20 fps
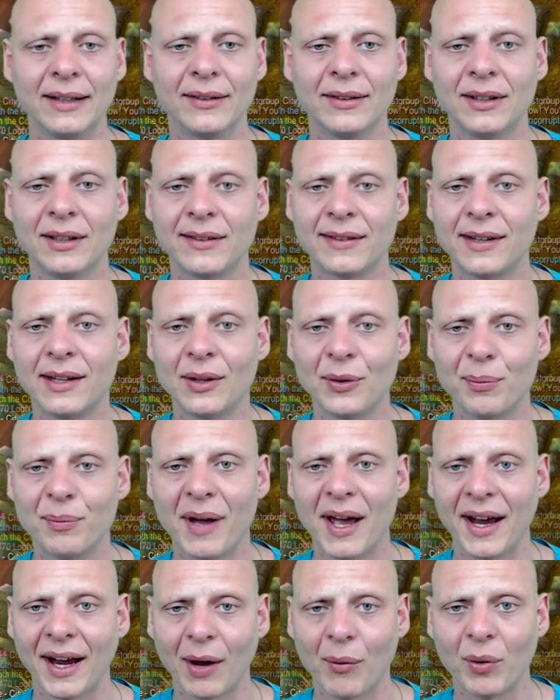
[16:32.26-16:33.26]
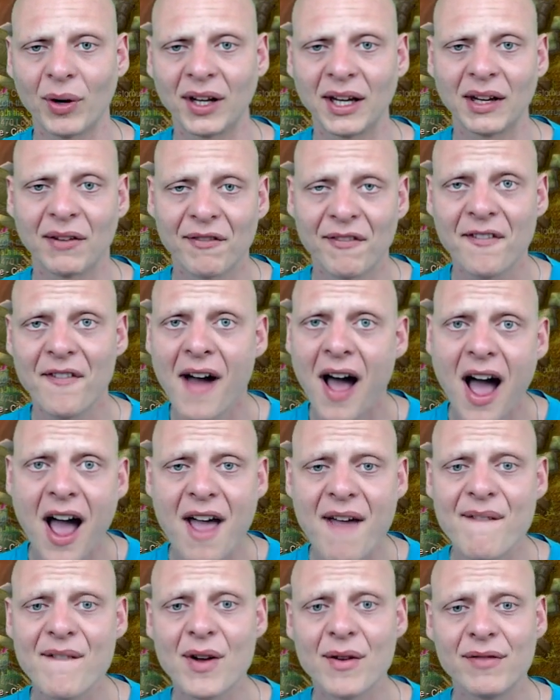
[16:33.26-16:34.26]
in this guild bank I want to get
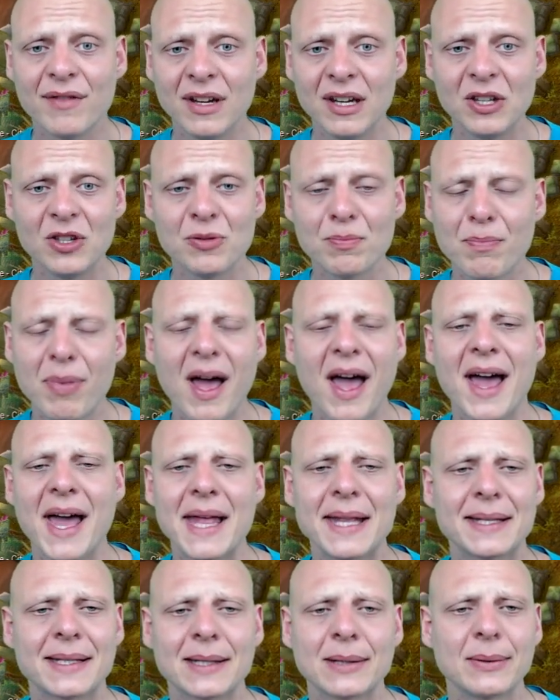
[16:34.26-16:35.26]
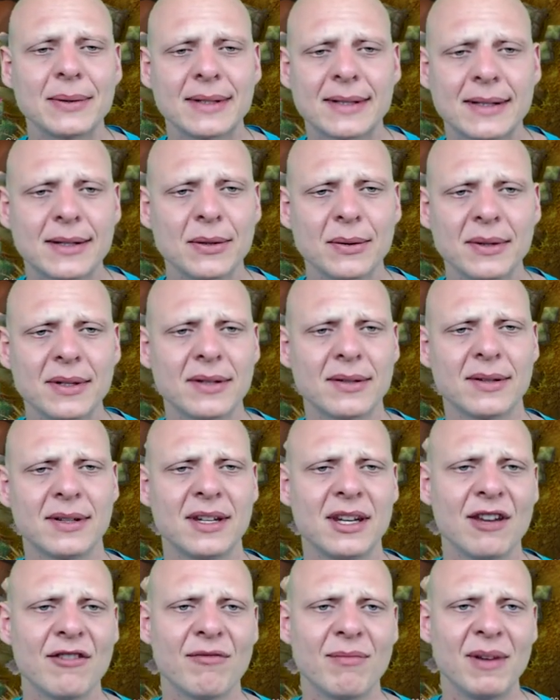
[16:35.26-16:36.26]
5 of each pet, so it's going
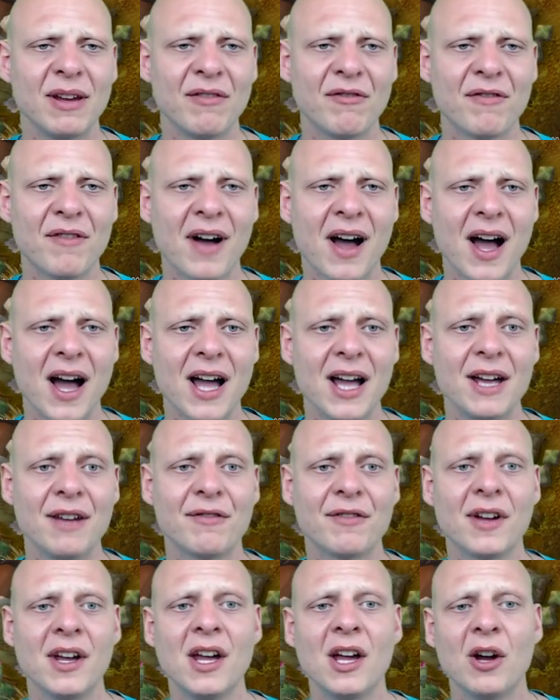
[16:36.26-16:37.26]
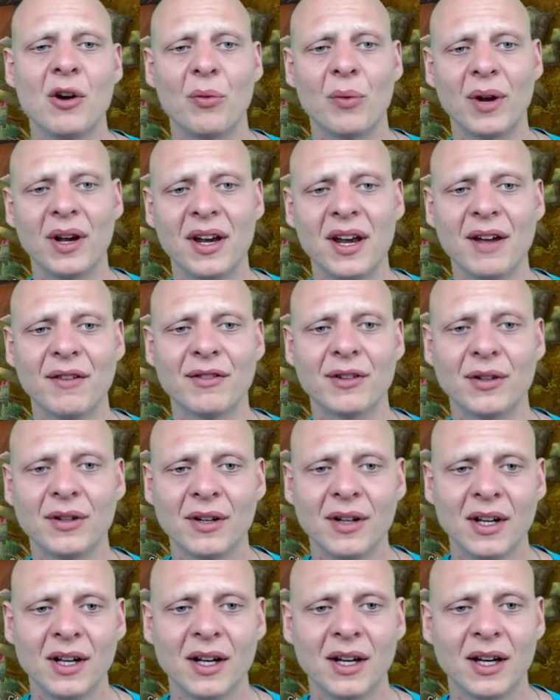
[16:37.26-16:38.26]
to give me 5
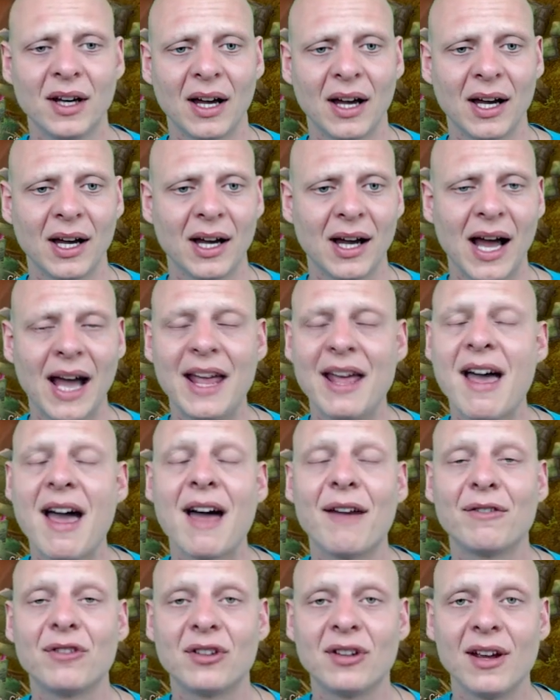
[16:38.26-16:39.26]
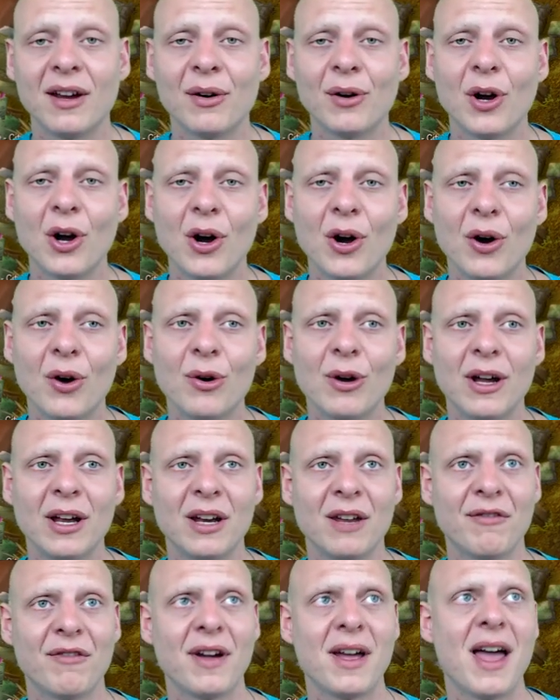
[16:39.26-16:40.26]
whenever I have 0,
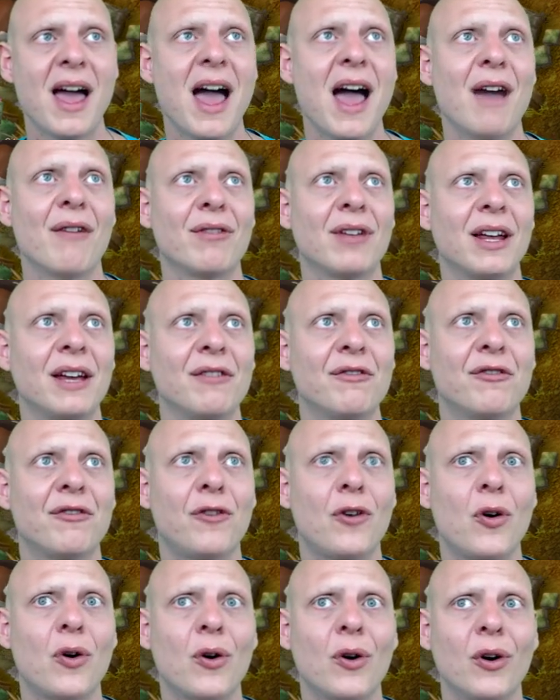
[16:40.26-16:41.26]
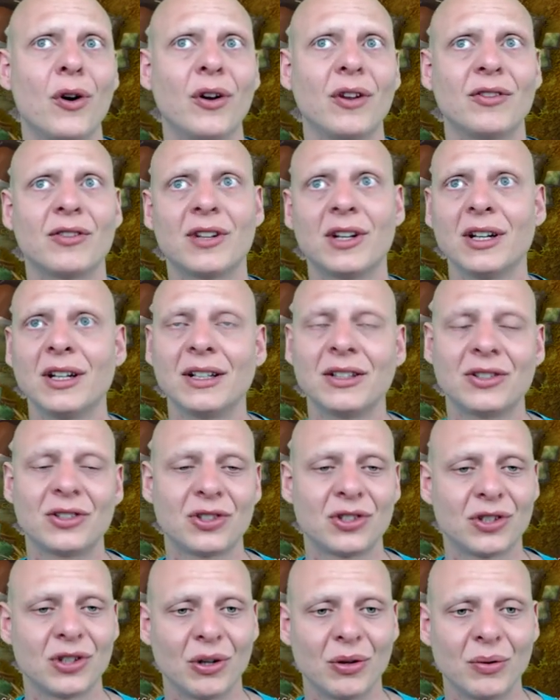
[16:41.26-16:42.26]
and if I have like 4, it's
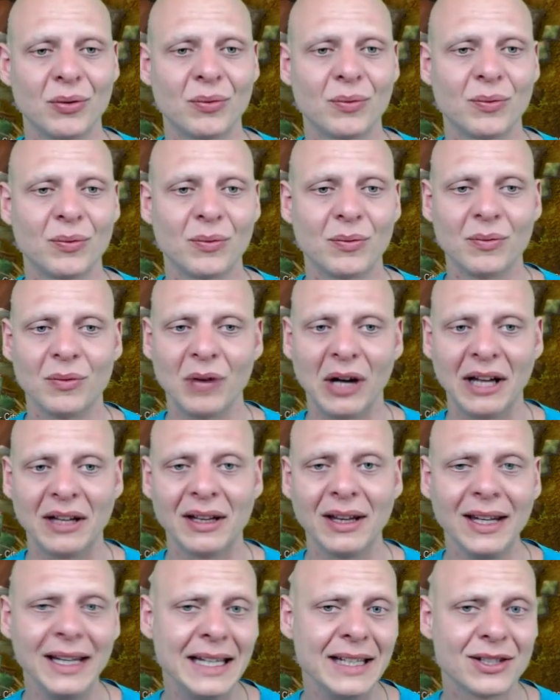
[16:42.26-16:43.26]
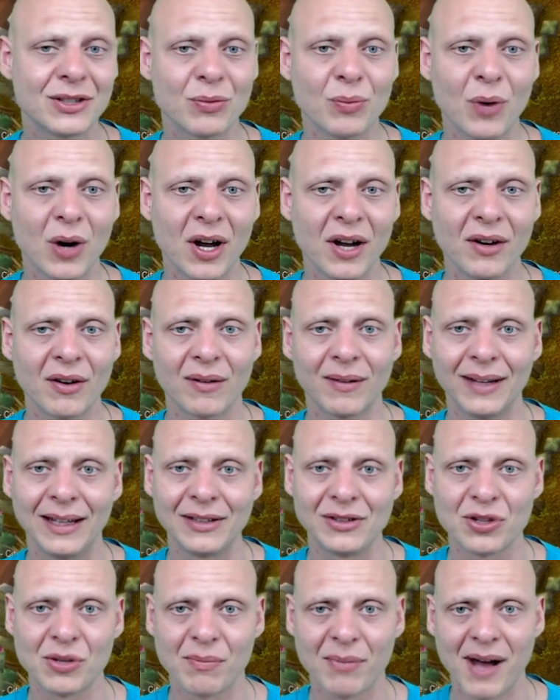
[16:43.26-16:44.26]
gonna show at least 1 or
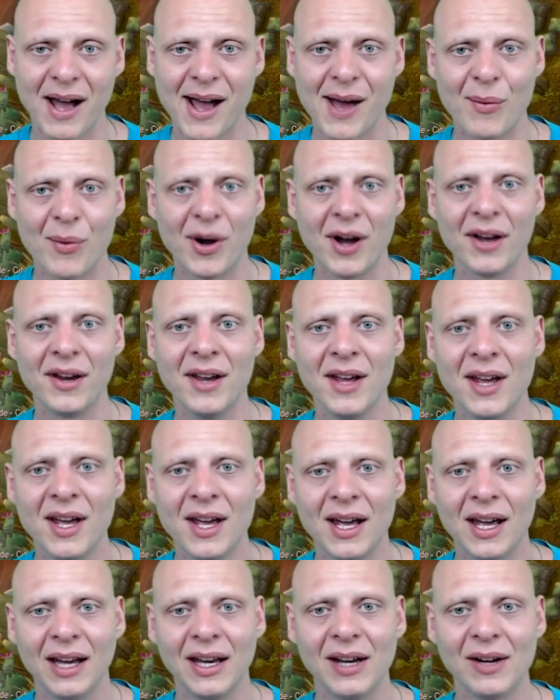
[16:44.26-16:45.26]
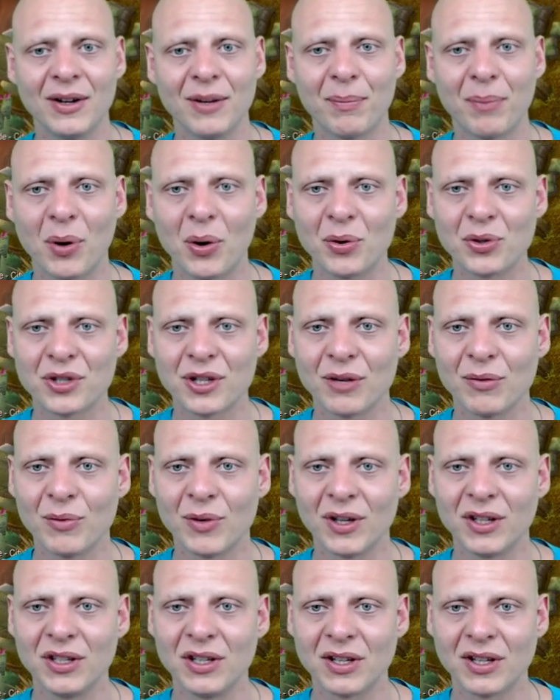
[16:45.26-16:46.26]
let you buy 1. And here the
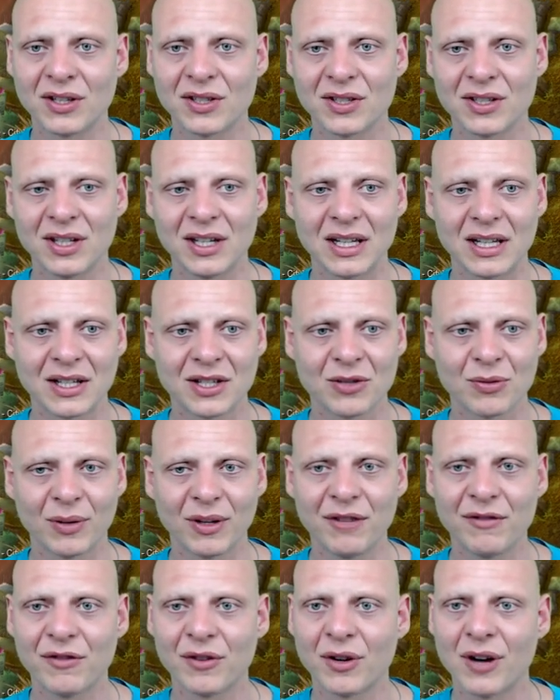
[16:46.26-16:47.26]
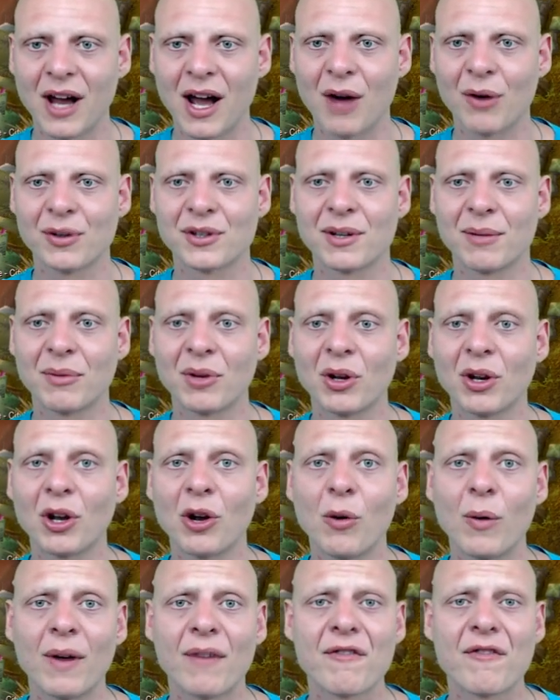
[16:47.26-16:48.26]
posting one, you can see it's 24 hours. I'm
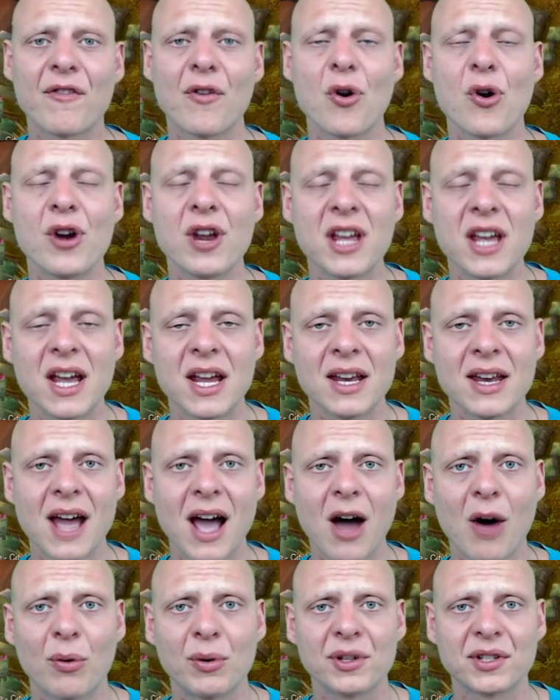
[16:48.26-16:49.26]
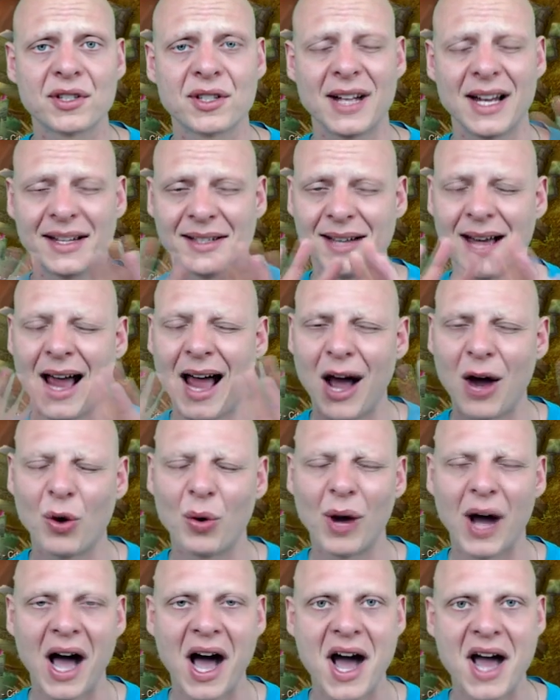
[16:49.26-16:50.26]
gonna go with 48 hours. That's
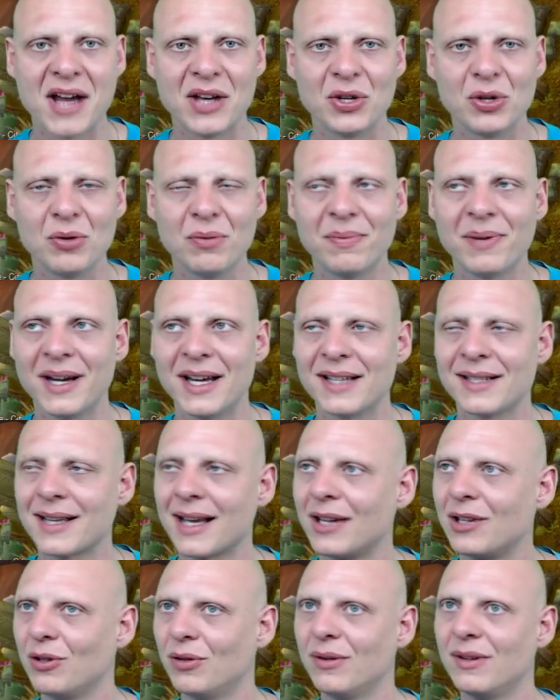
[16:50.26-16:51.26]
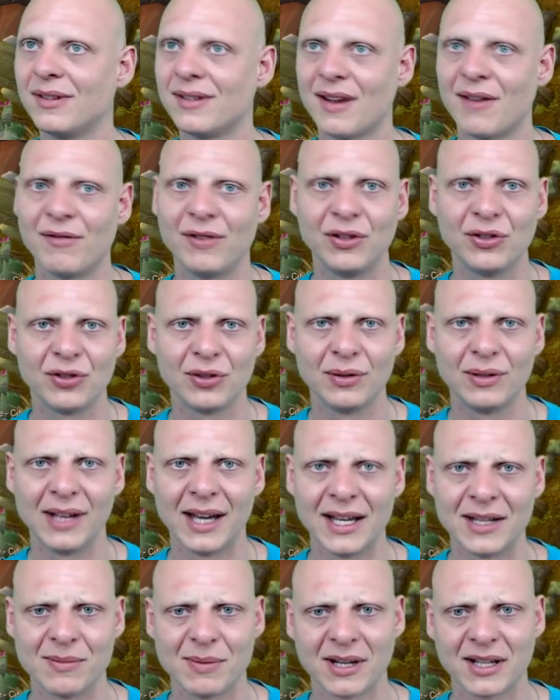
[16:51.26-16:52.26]
how I do pets. I do this every
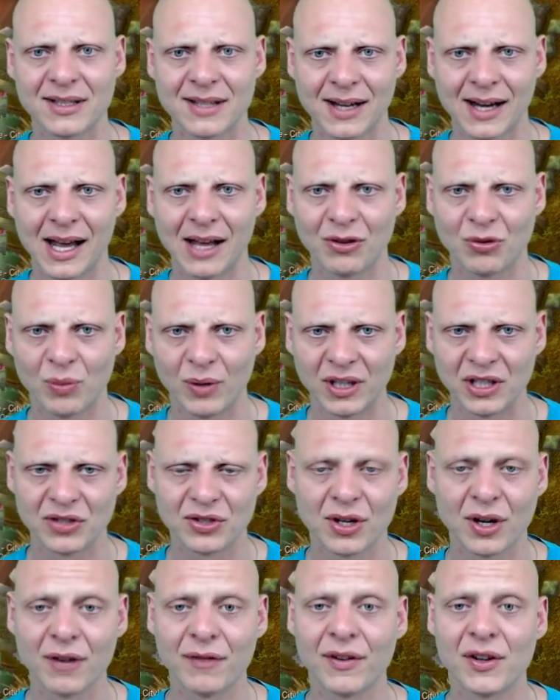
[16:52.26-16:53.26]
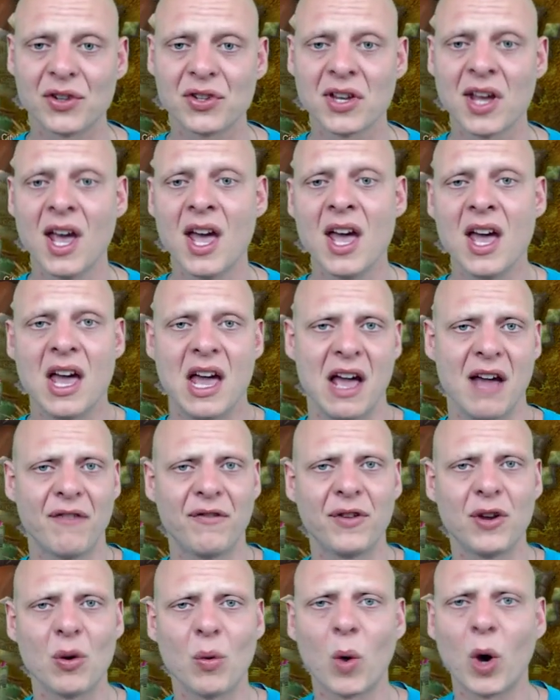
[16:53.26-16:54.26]
2 days because I got 20 servers.
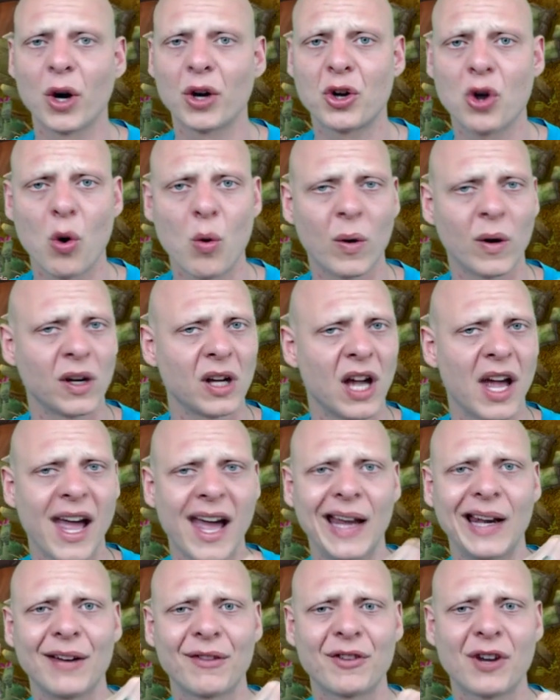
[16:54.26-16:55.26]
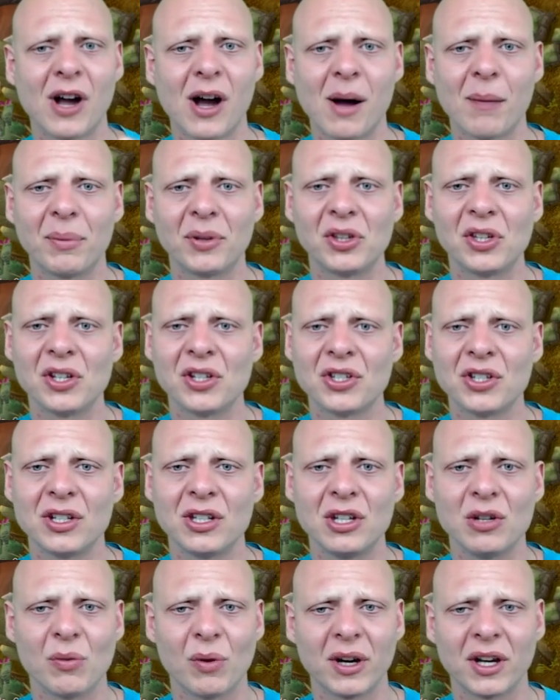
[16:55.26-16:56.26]
If you are going ahead of
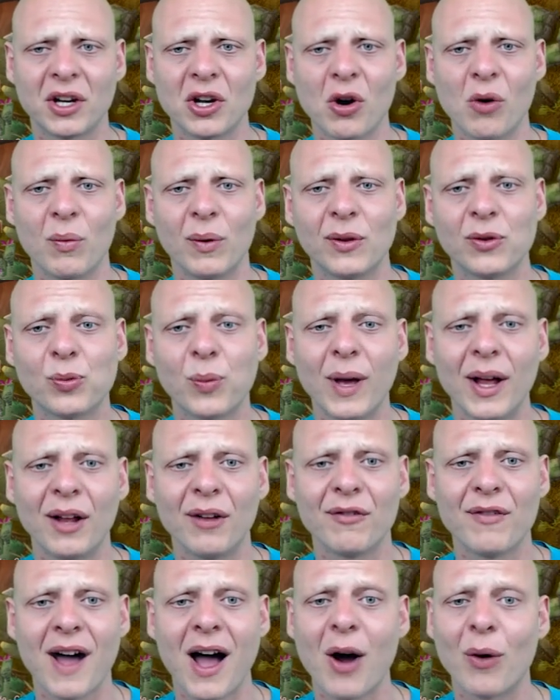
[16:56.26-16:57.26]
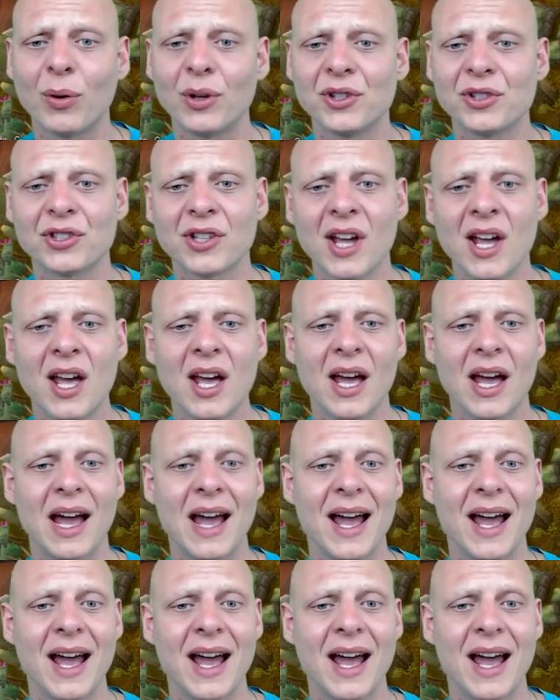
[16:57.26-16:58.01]
competition, you want to go with 12 hours